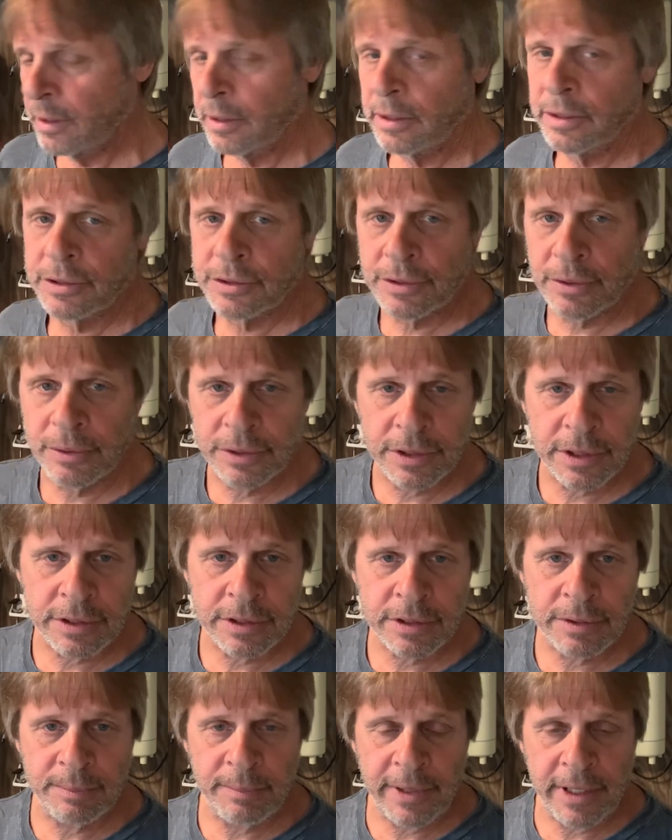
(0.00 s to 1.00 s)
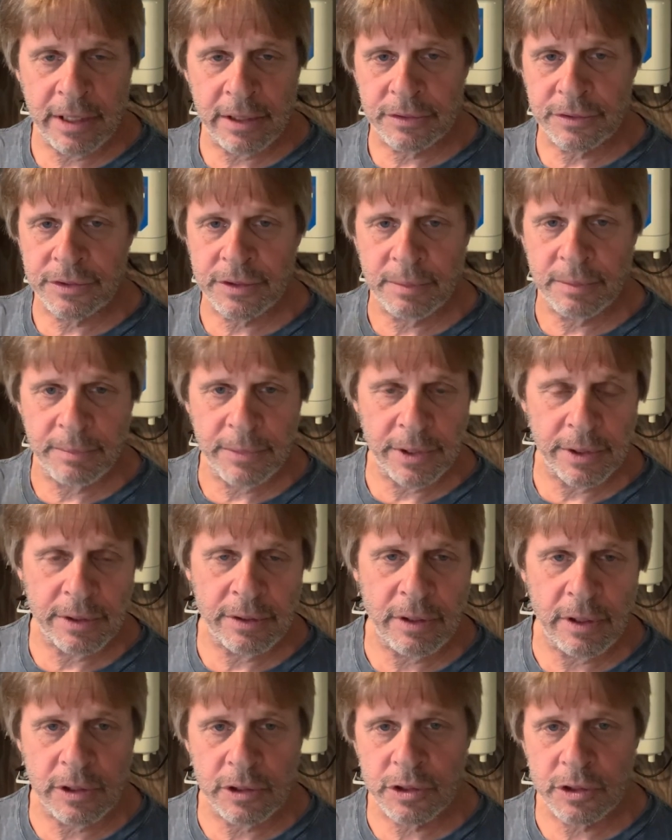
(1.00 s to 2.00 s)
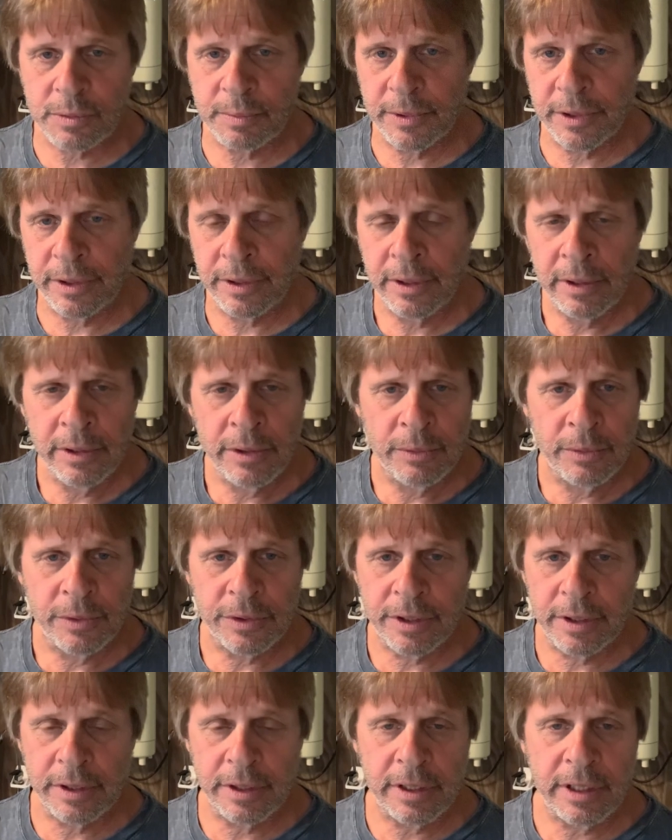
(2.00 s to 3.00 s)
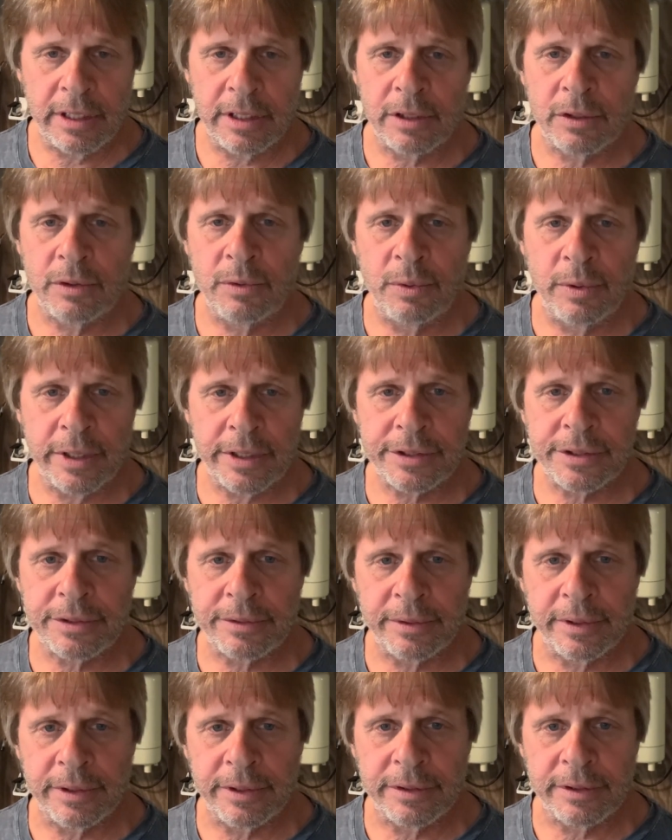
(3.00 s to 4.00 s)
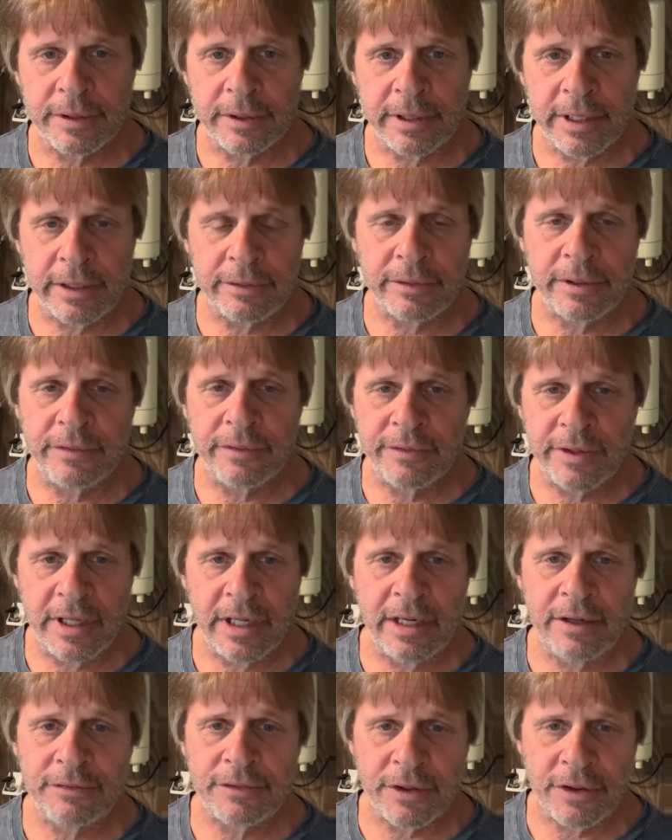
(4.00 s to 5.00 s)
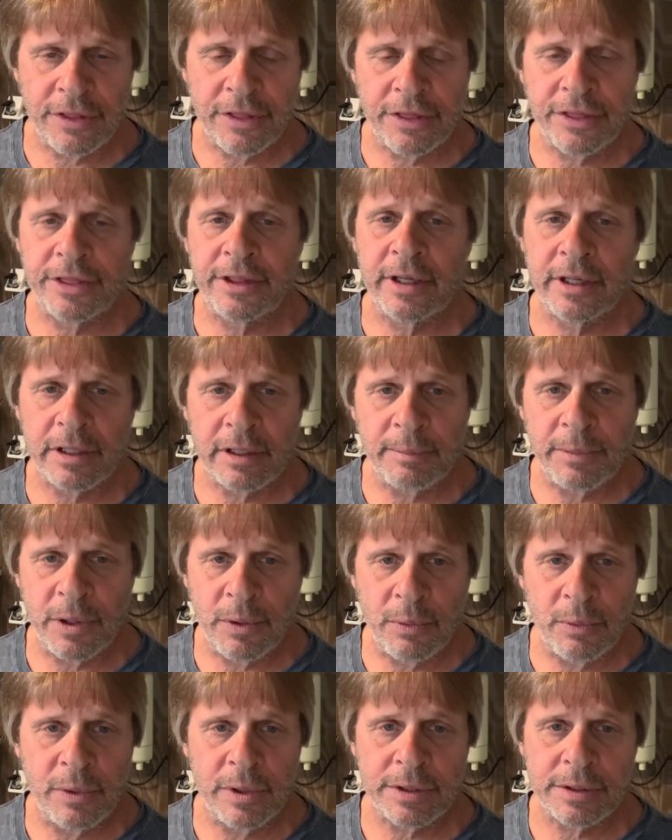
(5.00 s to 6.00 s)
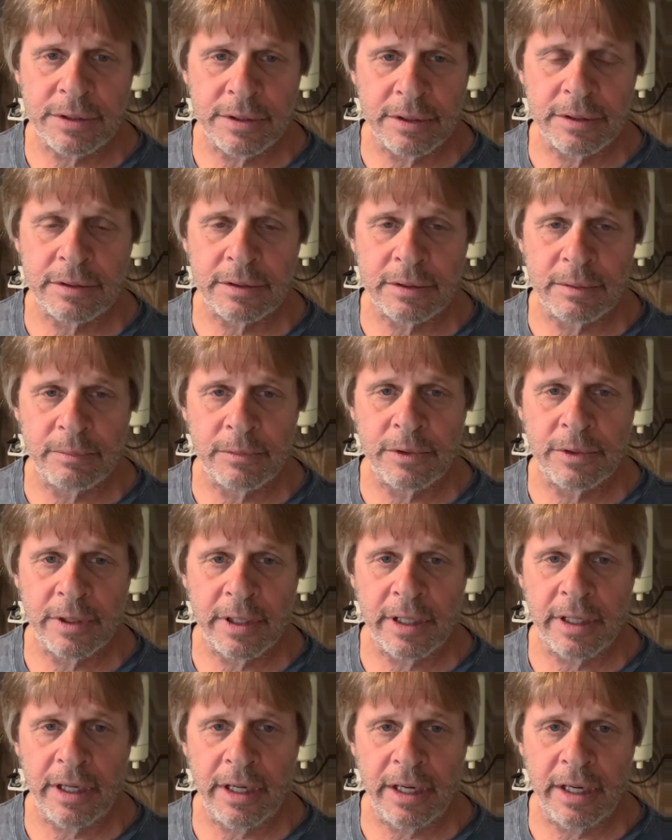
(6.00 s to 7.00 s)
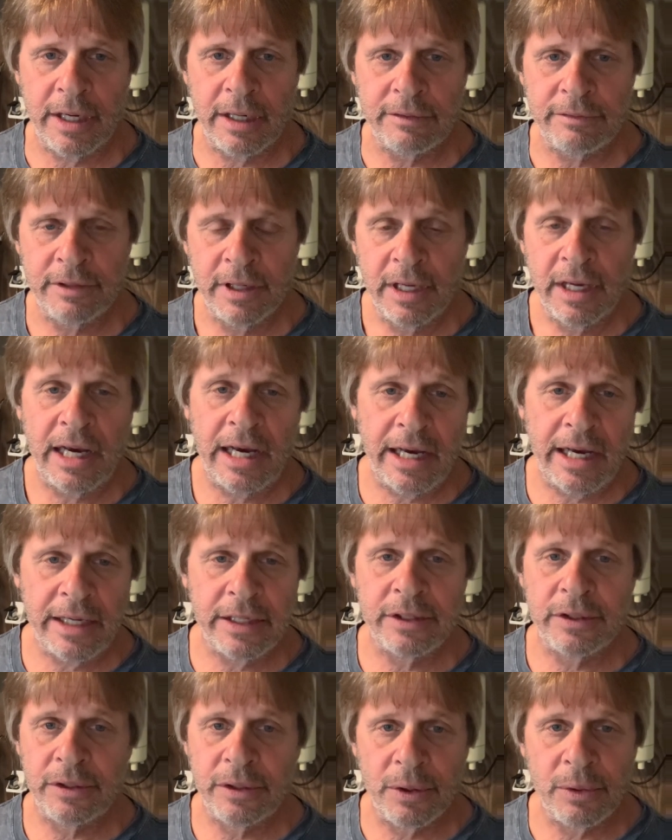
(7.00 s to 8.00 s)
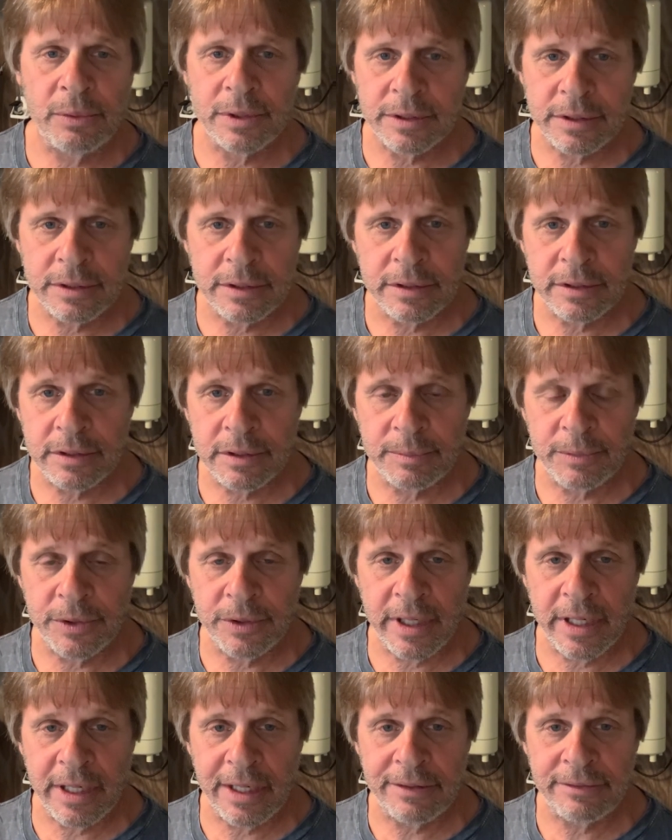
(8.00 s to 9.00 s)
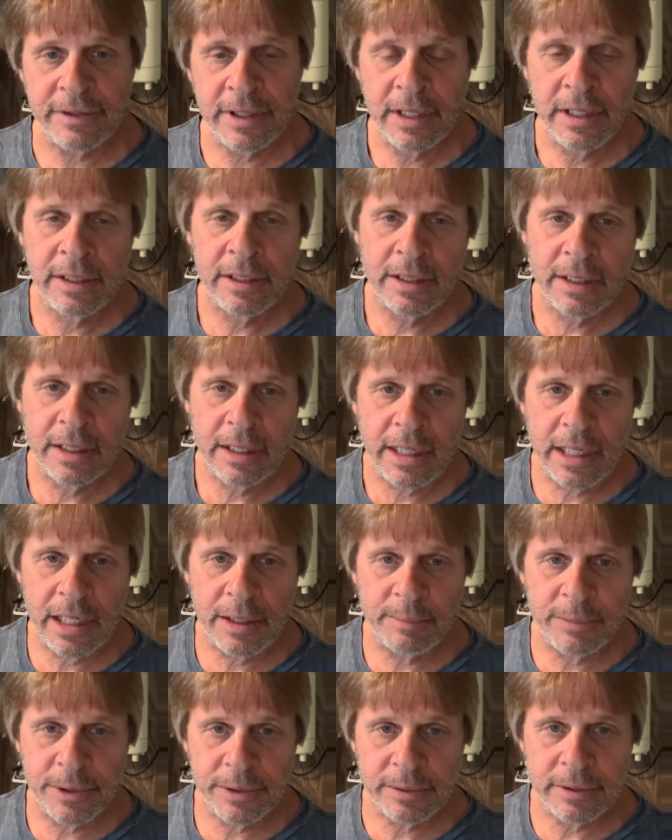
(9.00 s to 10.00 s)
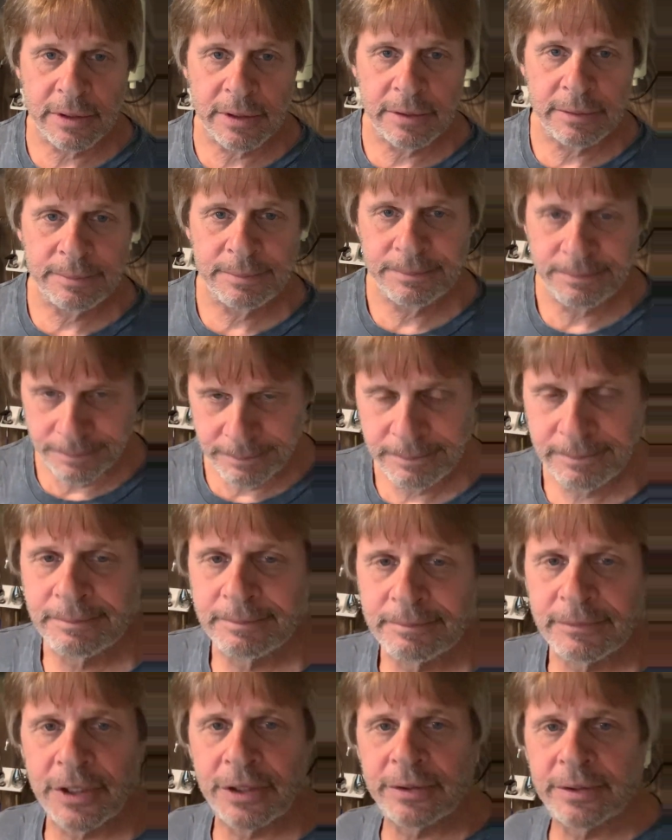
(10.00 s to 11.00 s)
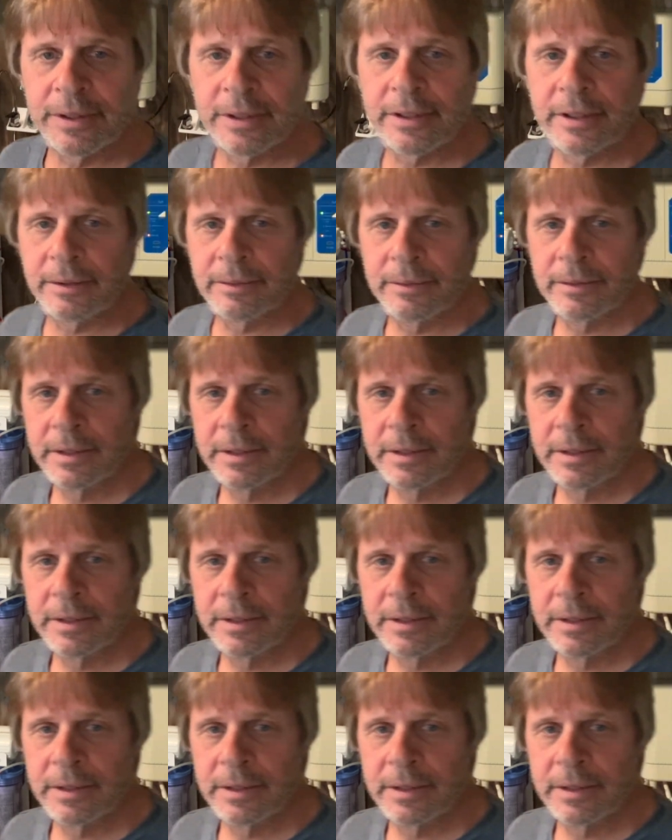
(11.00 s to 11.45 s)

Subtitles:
So it doesn't matter if somebody calls me with any kind of question or anything. I don't even have to think about what system do they have. I know what system you have. I built it. There you go.